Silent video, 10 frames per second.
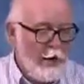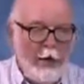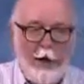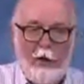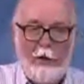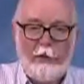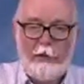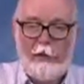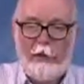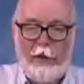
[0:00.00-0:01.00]
Now,
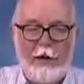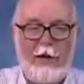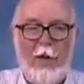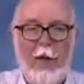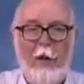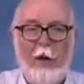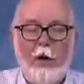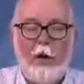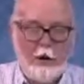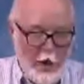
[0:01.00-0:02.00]
let's say I'm
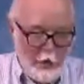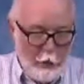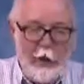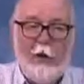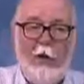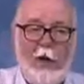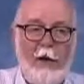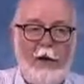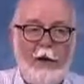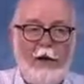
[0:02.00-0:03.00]
working a job where I don't
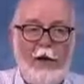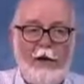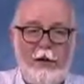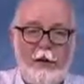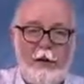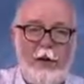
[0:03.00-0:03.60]
have an assistant to